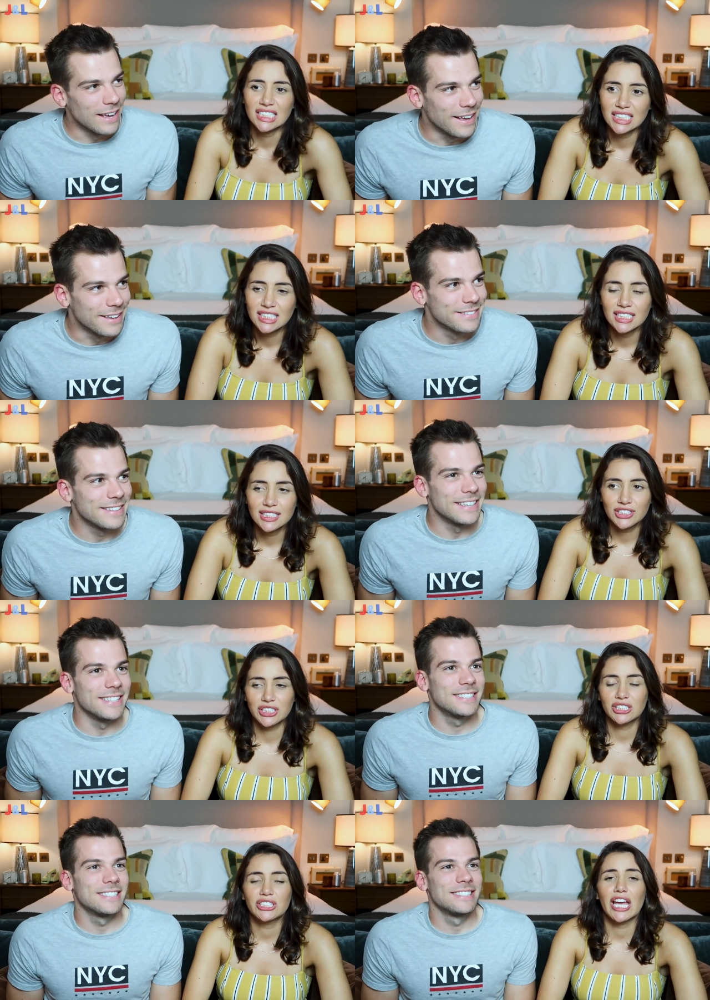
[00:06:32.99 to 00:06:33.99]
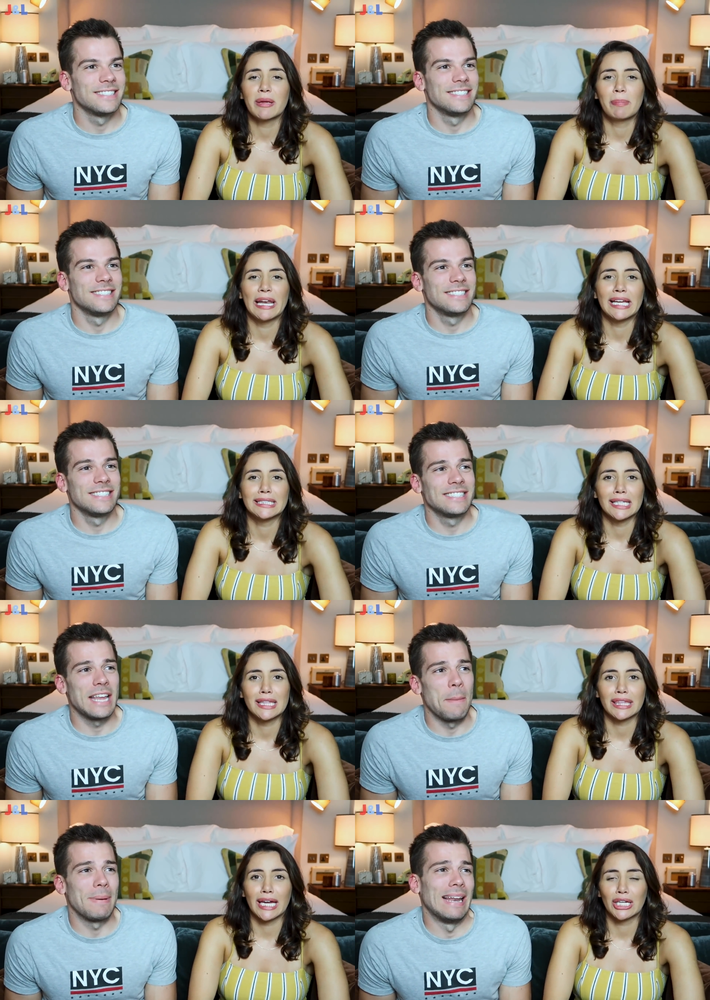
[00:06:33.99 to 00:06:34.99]
Speaker 1: Yeah. Just say please just
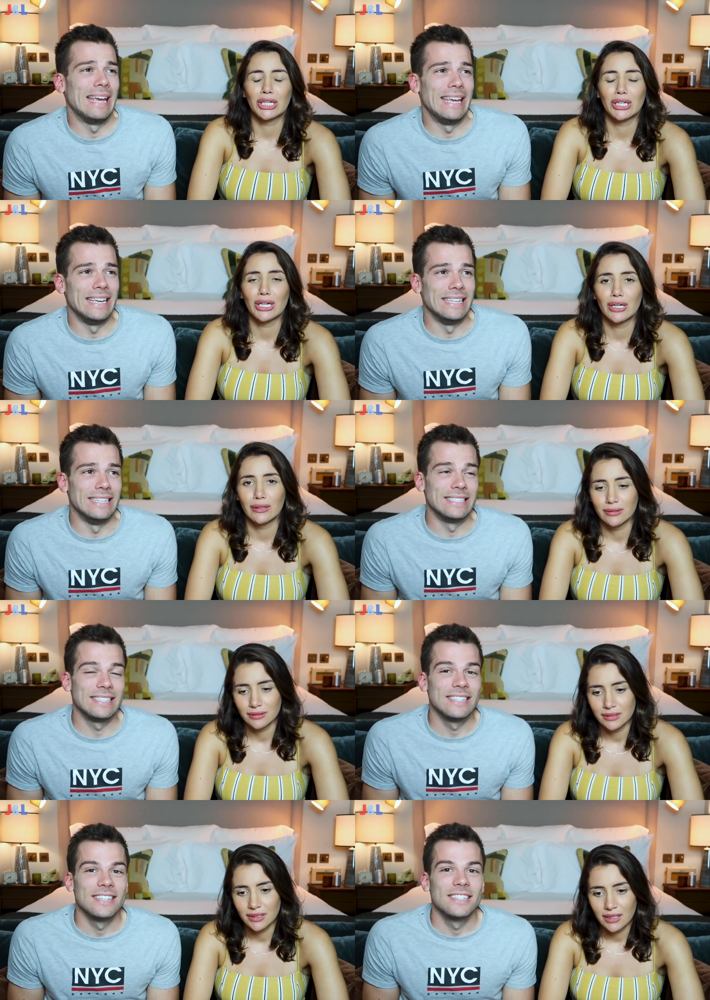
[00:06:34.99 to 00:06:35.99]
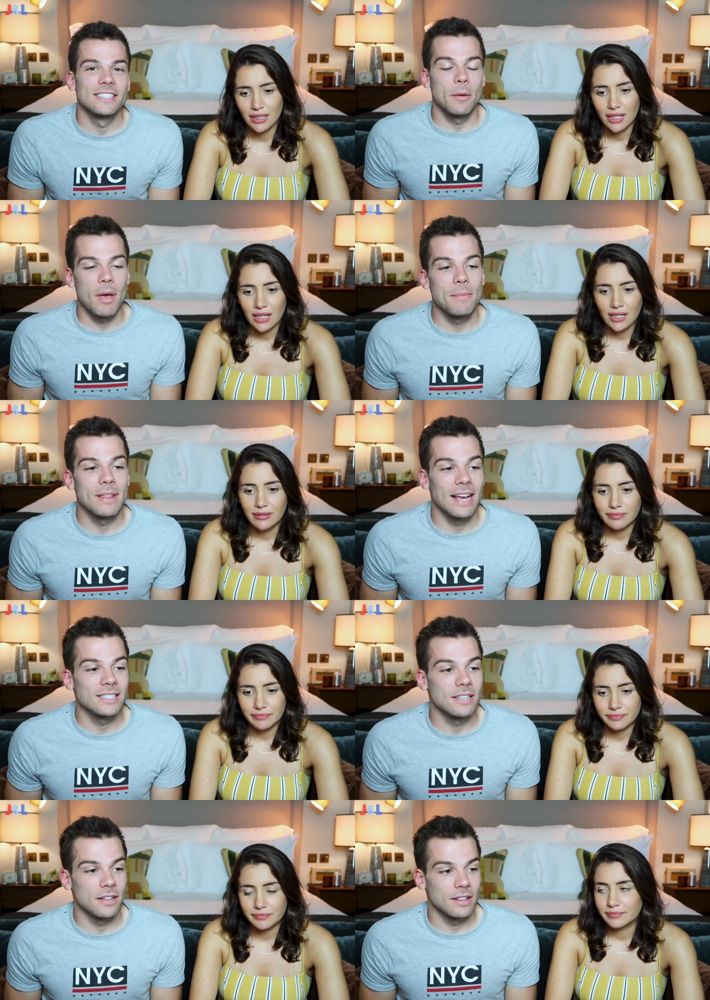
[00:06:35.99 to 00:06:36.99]
and thank please. you. So maybe
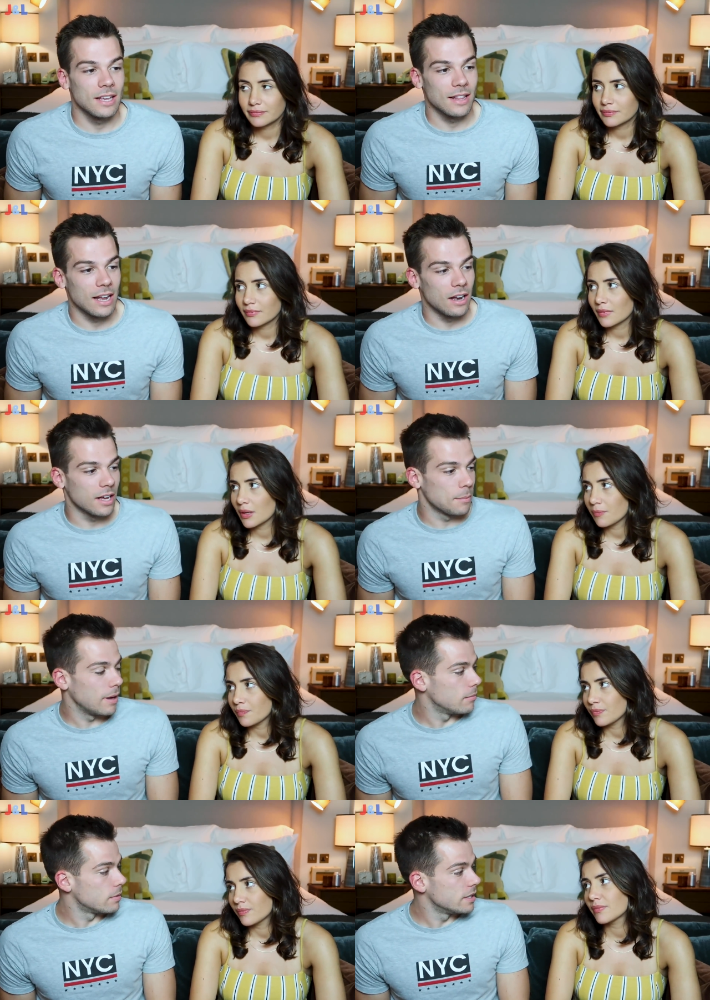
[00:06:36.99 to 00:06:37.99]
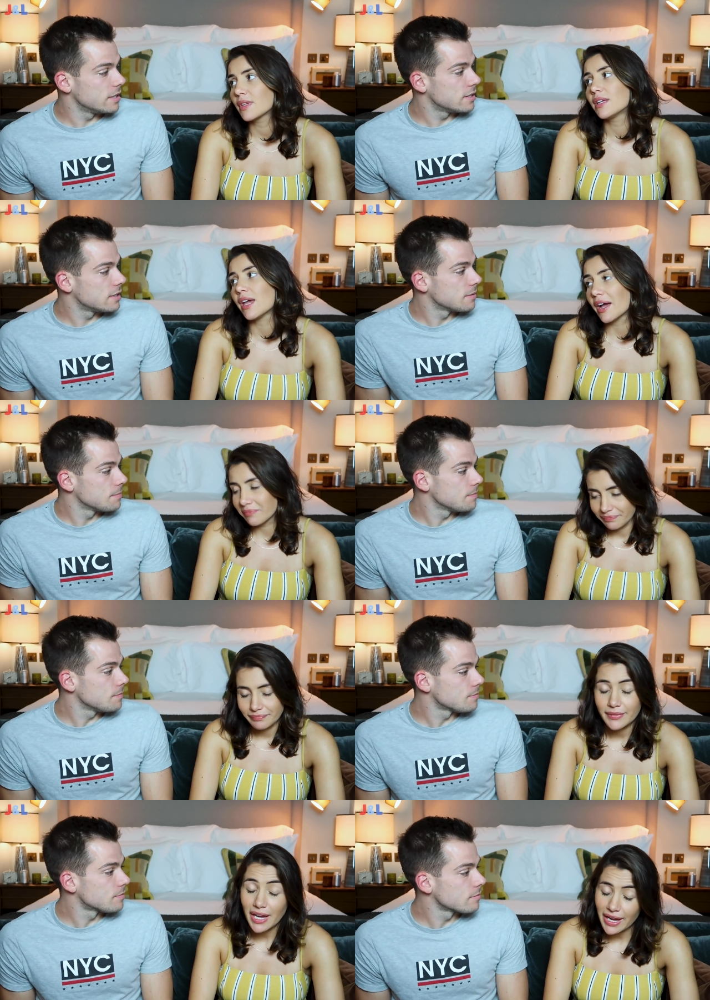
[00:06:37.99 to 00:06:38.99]
that's another thing they like about Brits. Yeah.
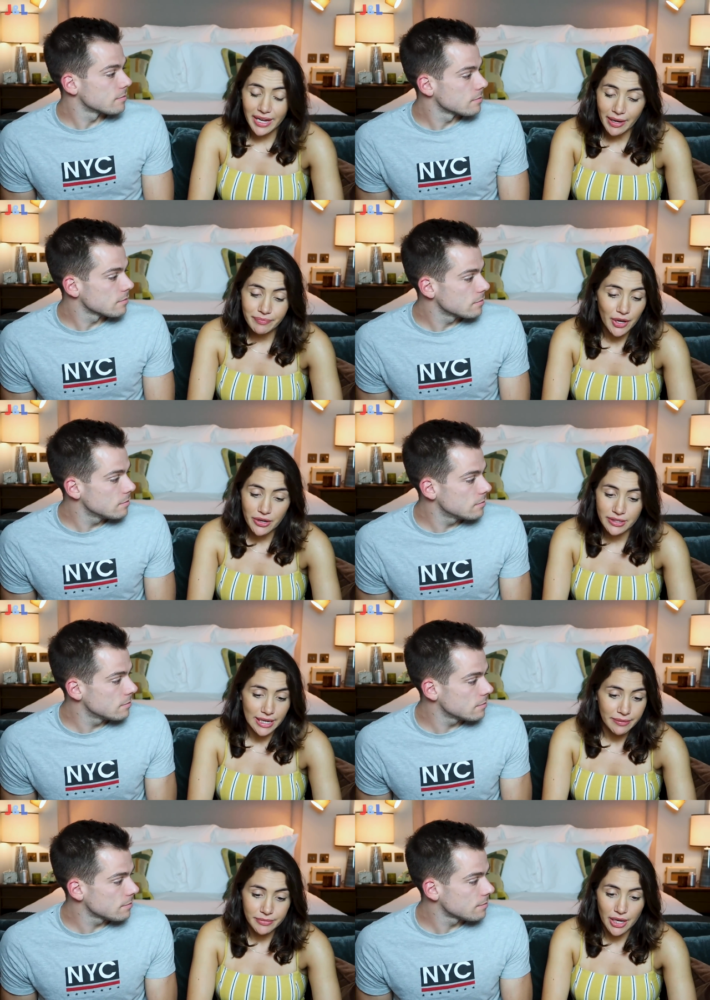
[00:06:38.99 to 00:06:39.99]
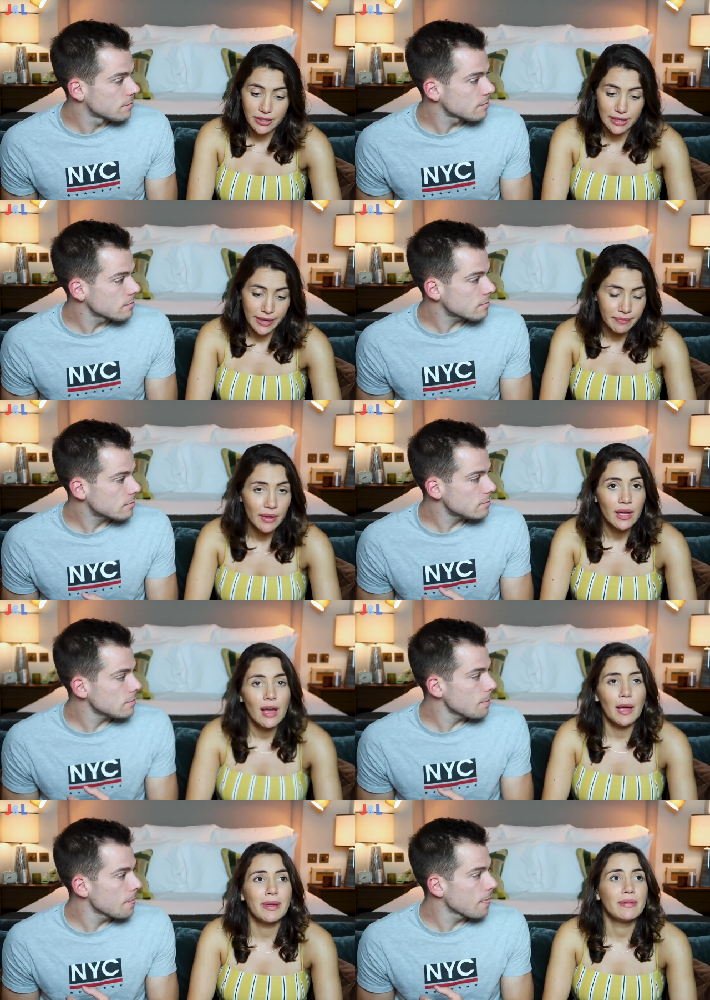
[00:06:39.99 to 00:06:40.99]
Speaker 2: Yeah, yeah, totally, mm. totally.
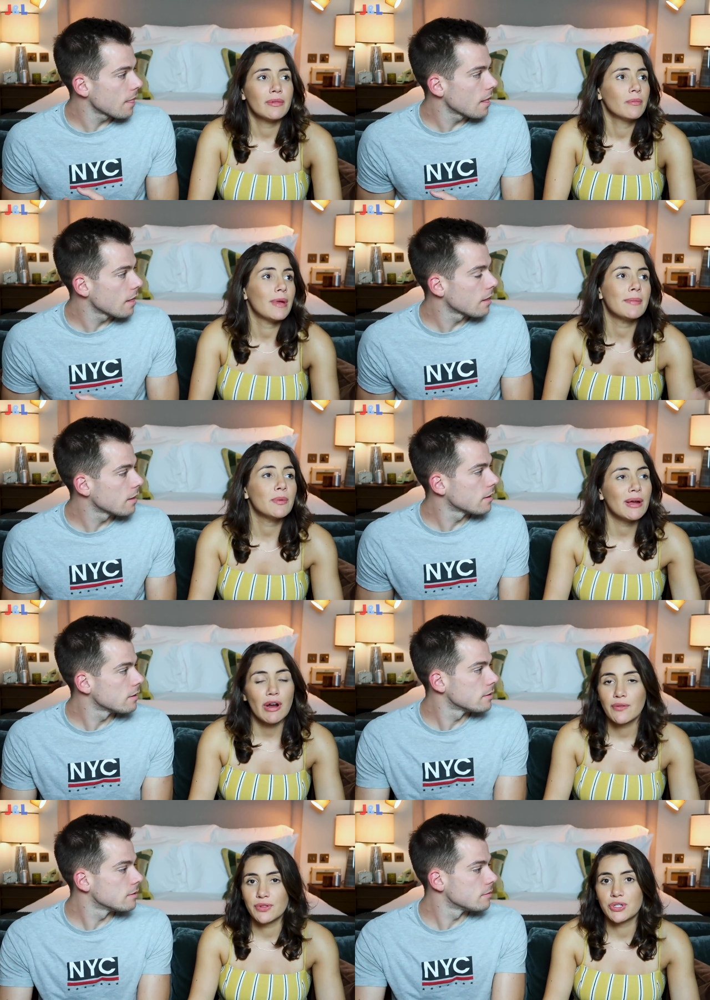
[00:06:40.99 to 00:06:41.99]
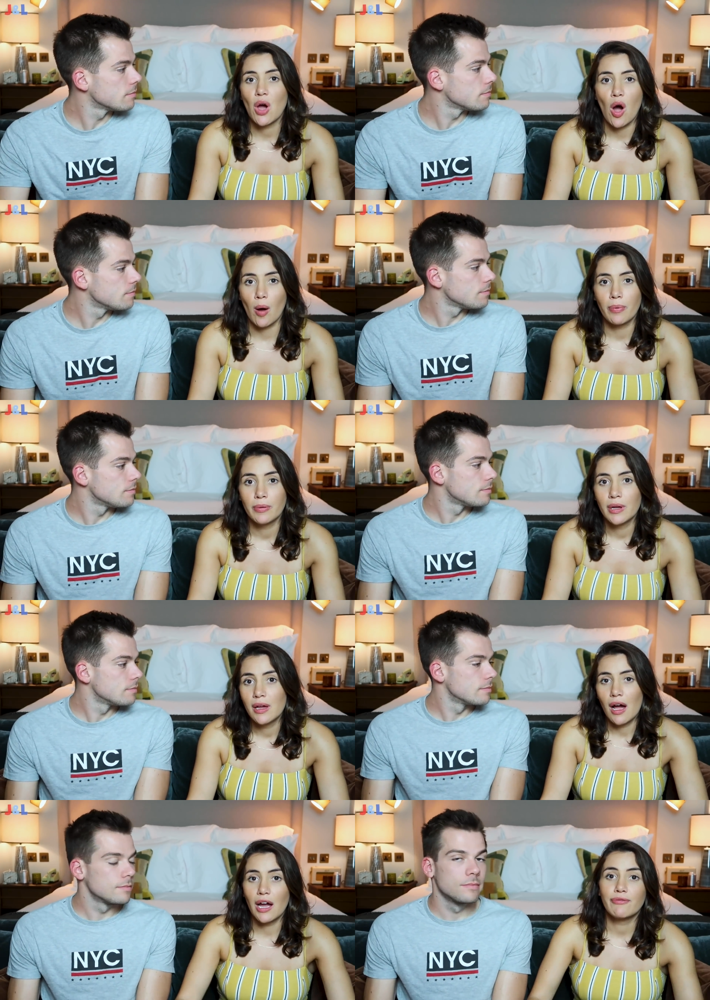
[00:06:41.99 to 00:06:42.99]
I mean, maybe we're over the top.
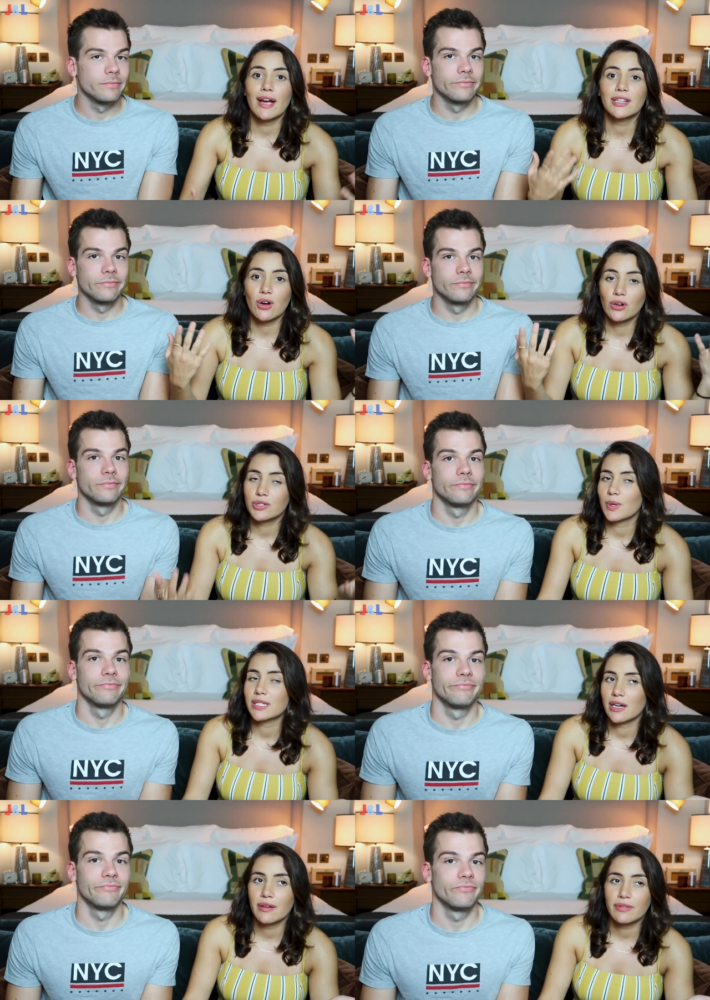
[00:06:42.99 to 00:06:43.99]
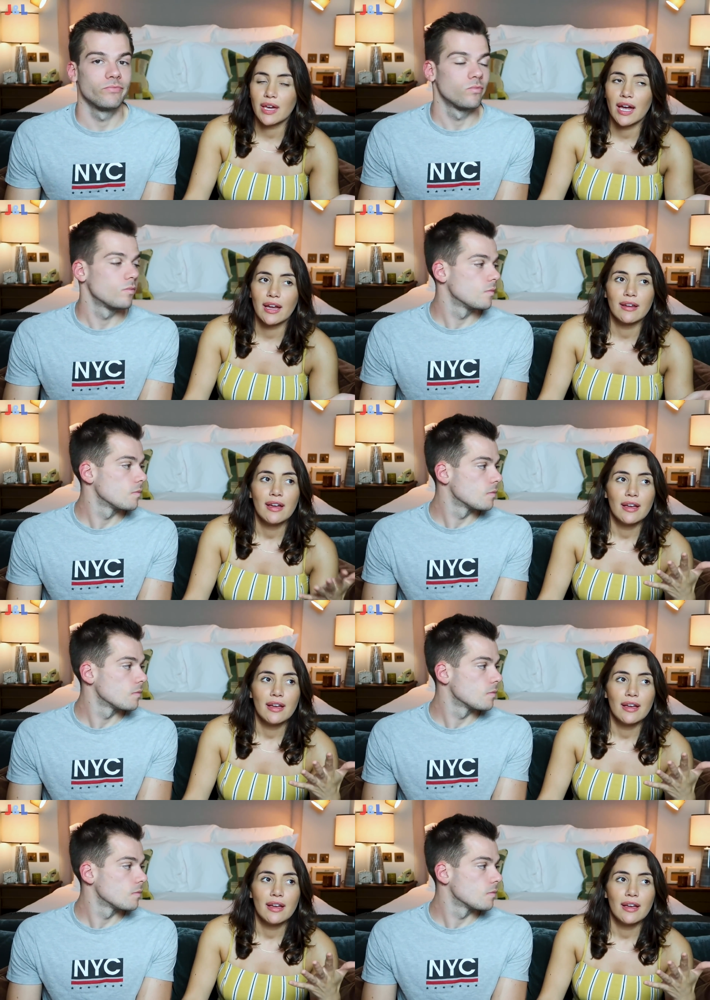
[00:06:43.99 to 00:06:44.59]
I read on Twitter that